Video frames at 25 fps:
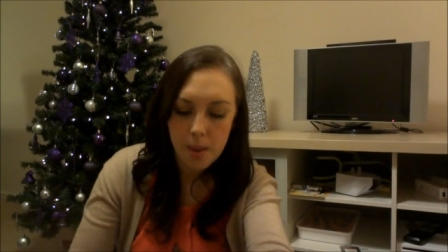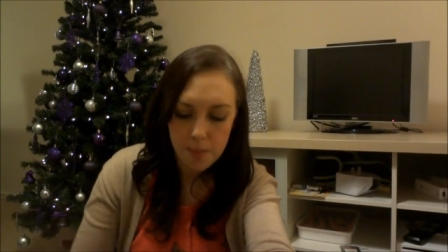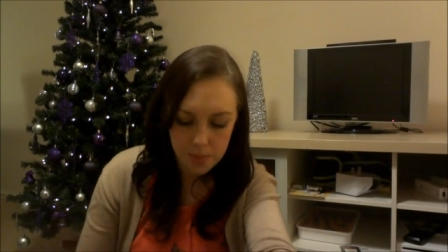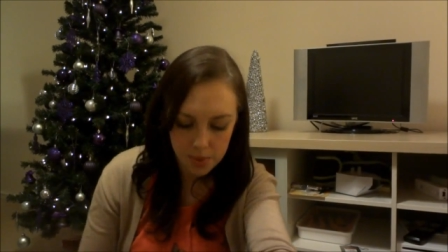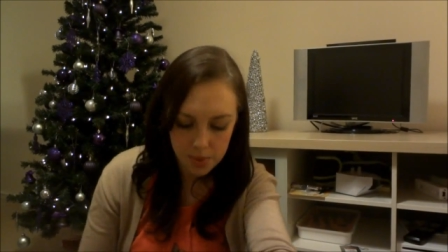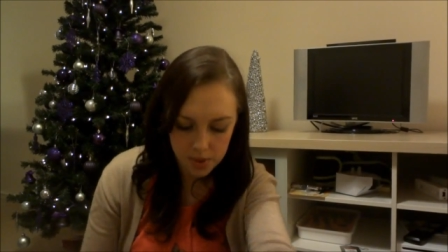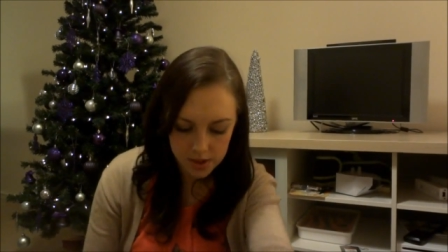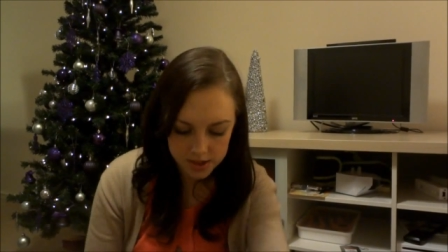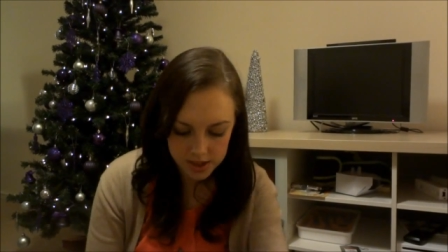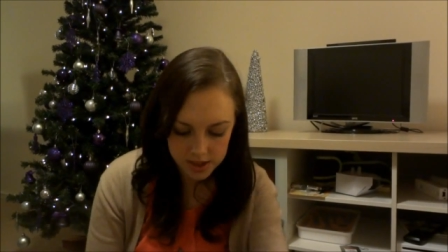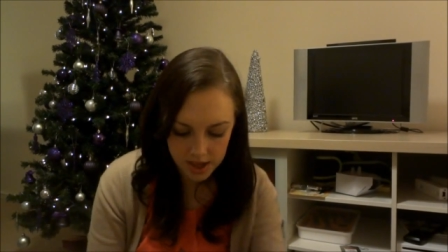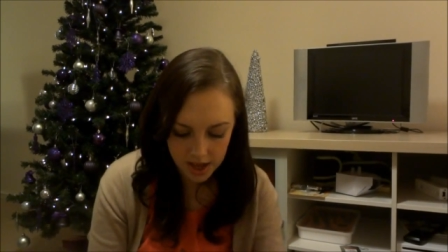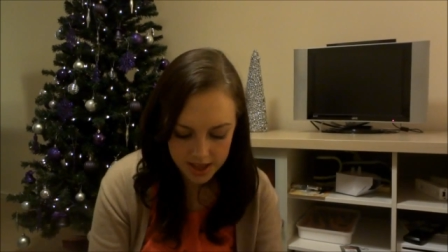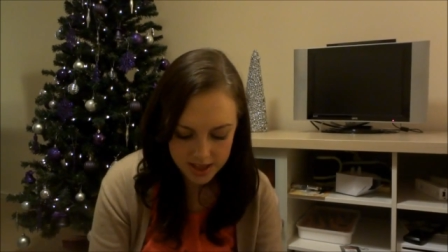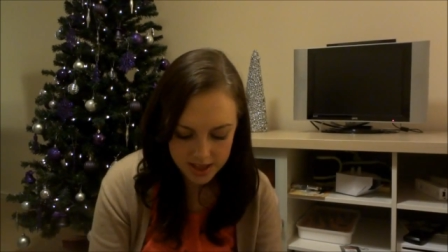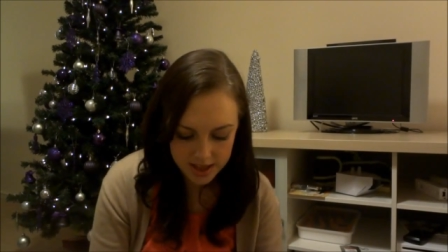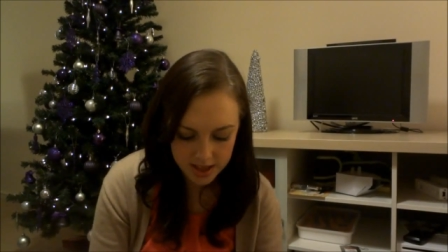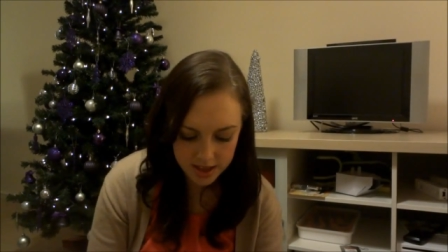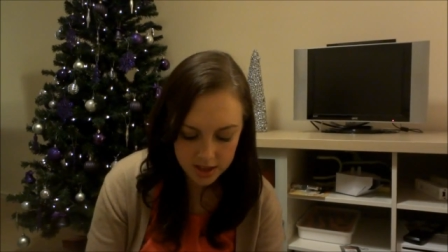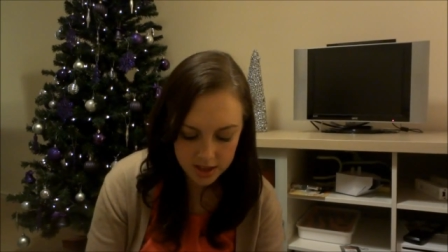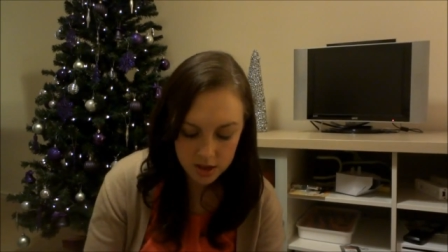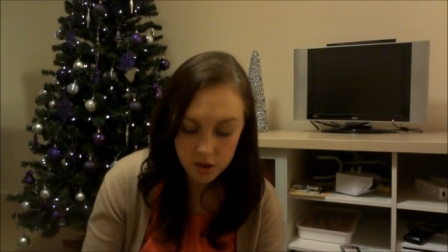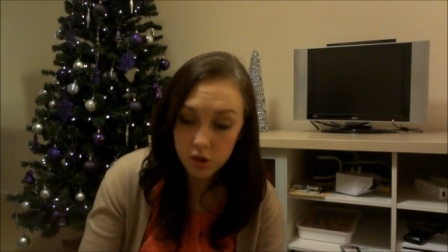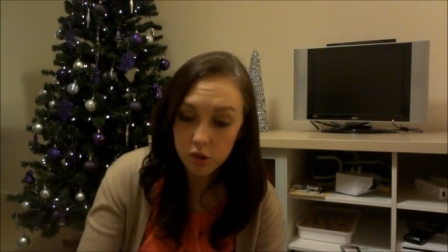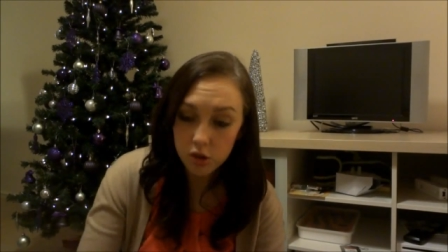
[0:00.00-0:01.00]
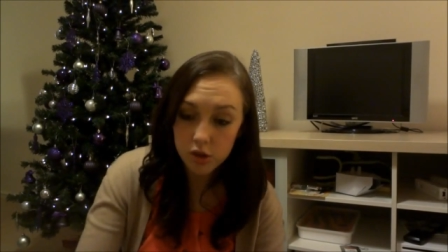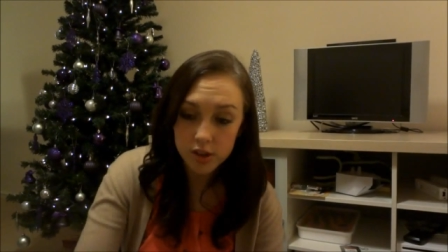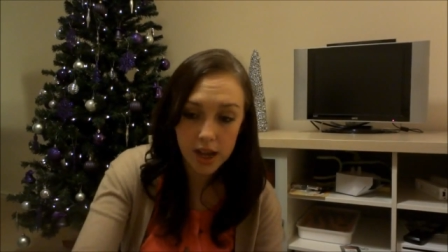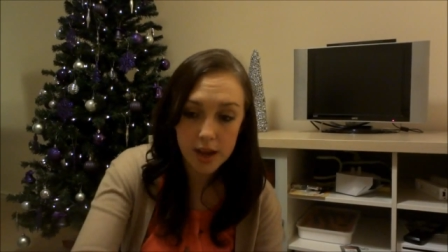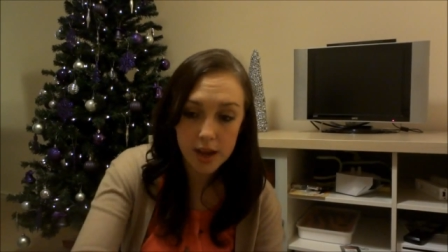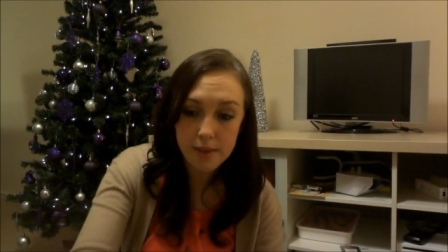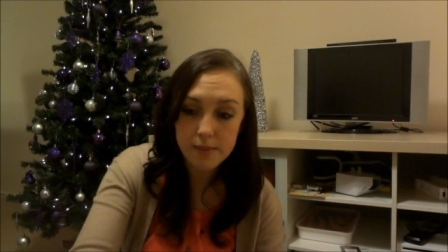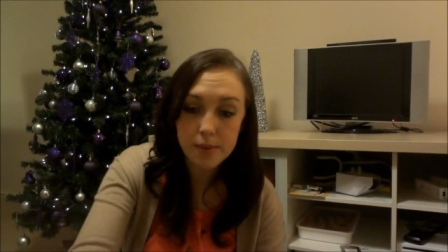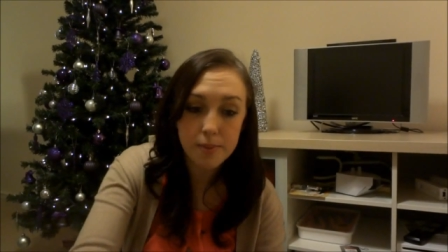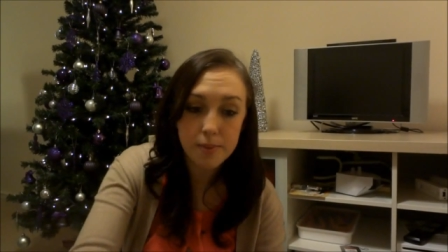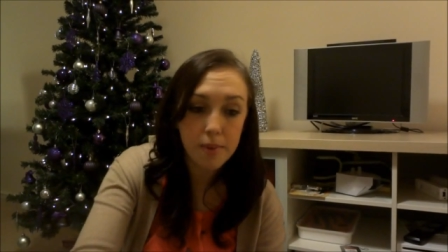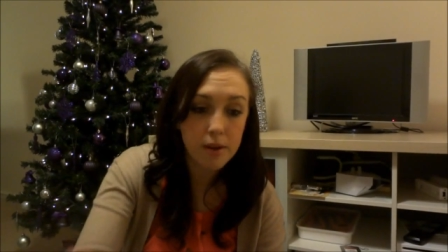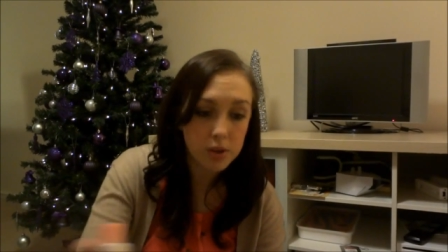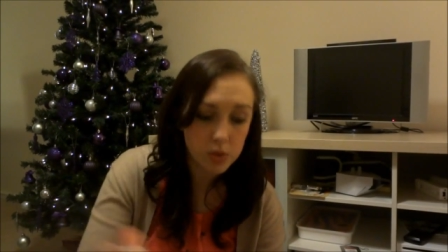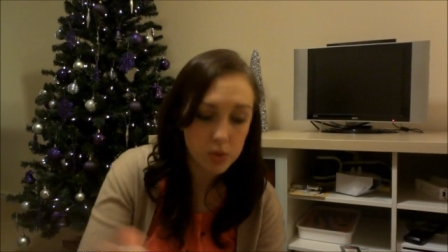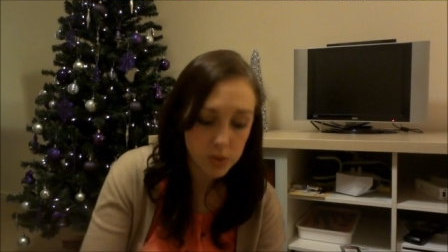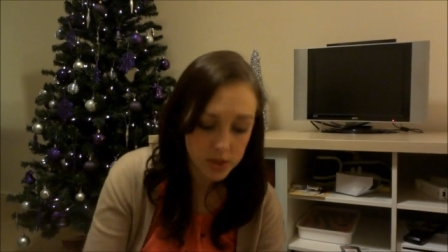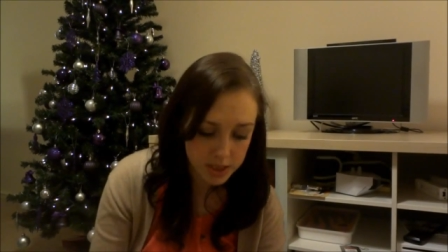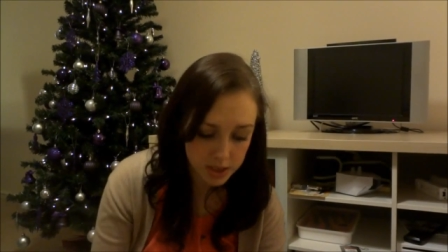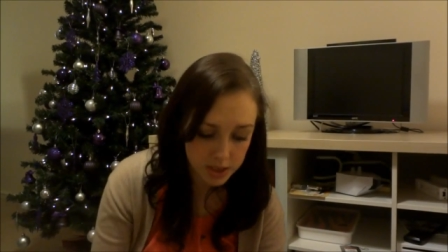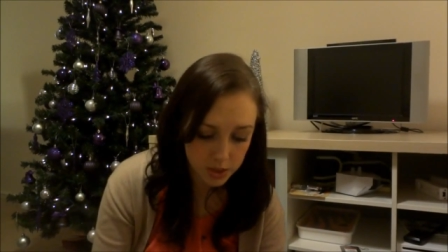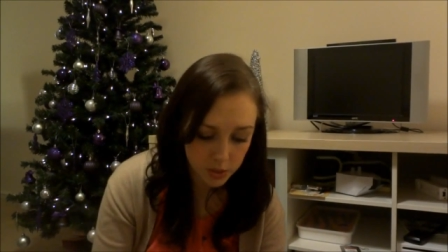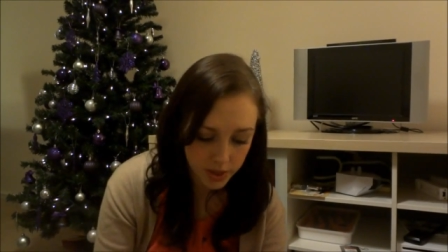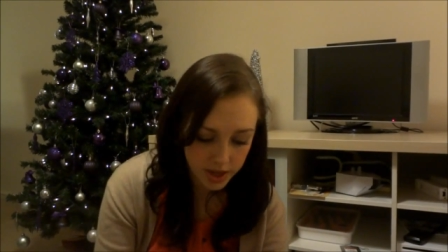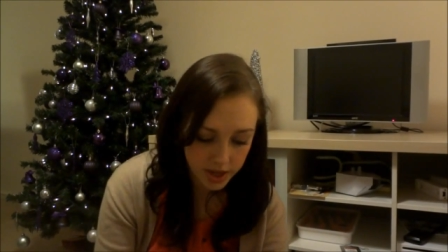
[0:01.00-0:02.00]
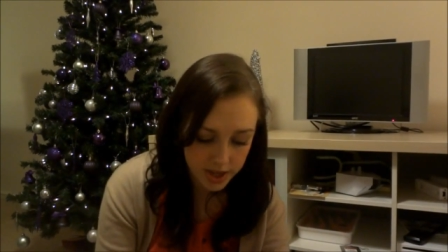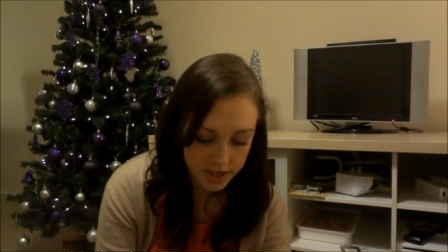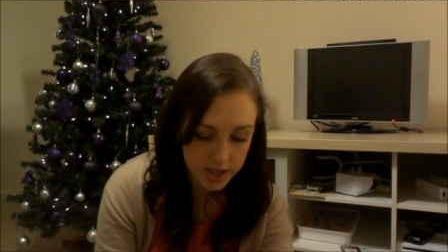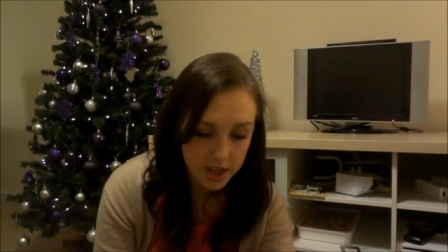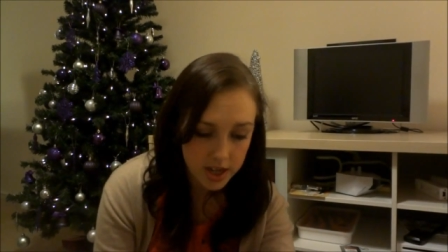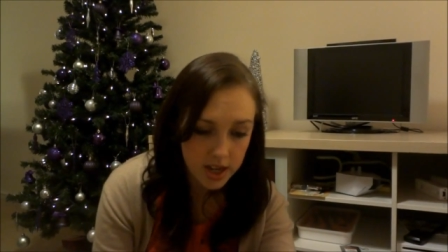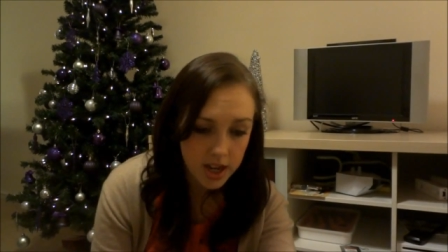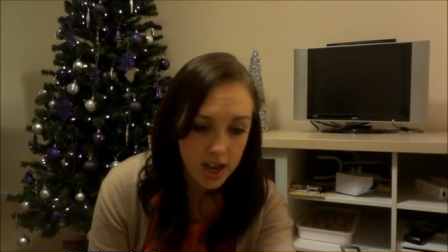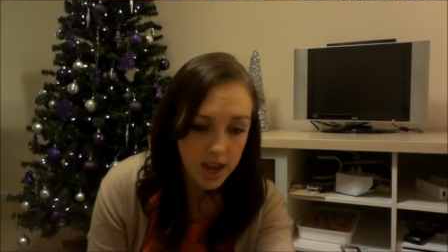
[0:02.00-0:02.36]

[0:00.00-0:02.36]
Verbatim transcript: but I think it all came to about 20 quid.